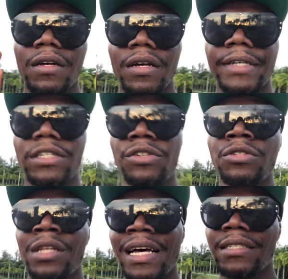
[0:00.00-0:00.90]
It's the
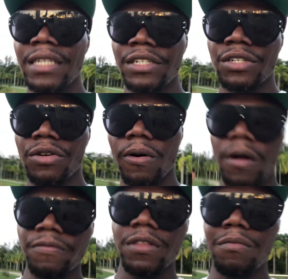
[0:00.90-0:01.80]
utilization
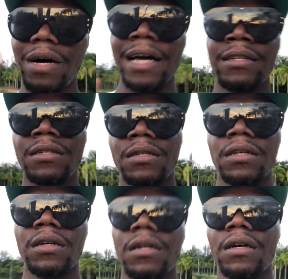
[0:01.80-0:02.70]
of the mind.
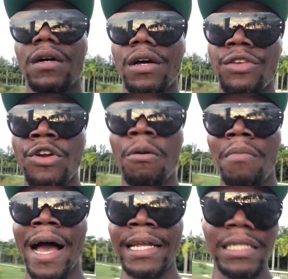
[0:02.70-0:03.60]
Your
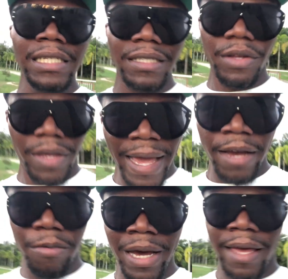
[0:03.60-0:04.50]
mind is the
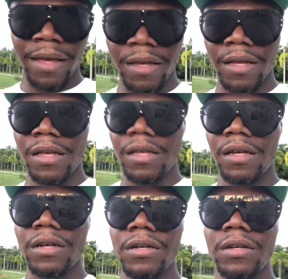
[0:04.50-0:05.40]
gateway
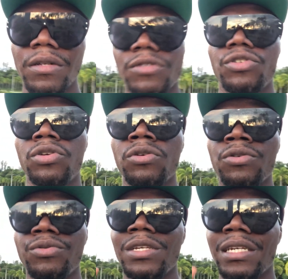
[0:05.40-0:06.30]
to
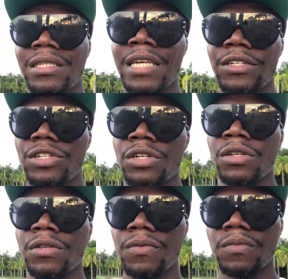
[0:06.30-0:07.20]
the
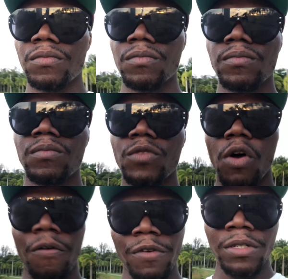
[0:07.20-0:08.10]
ascension
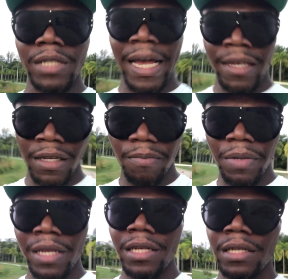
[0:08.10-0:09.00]
of your psychic
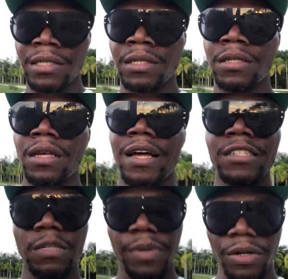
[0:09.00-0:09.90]
abilities and
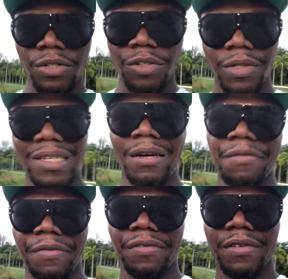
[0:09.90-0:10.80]
spiritual
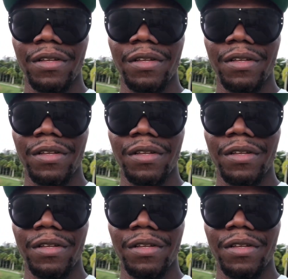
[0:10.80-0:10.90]
self.